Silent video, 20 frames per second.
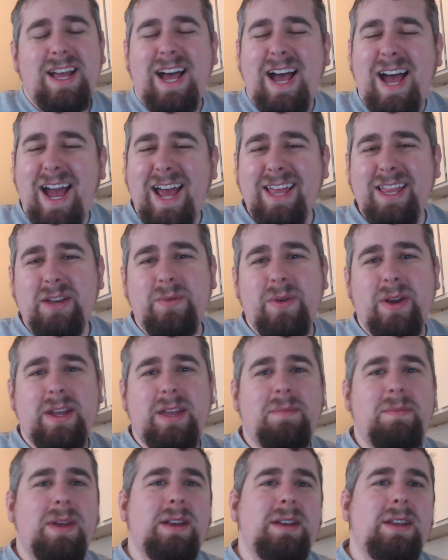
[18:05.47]
Highly
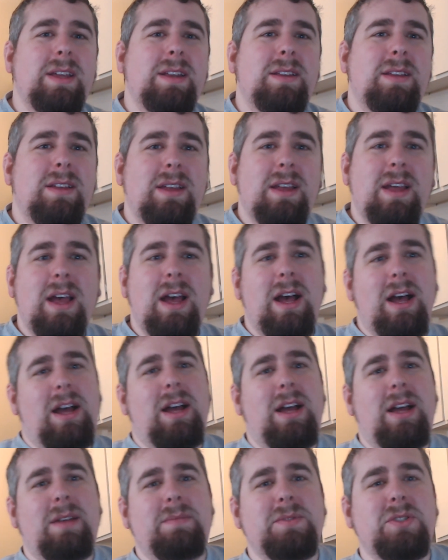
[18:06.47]
recommend it.
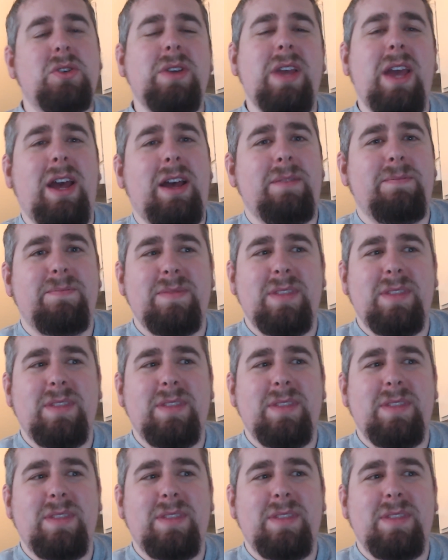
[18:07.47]
Um, so yeah,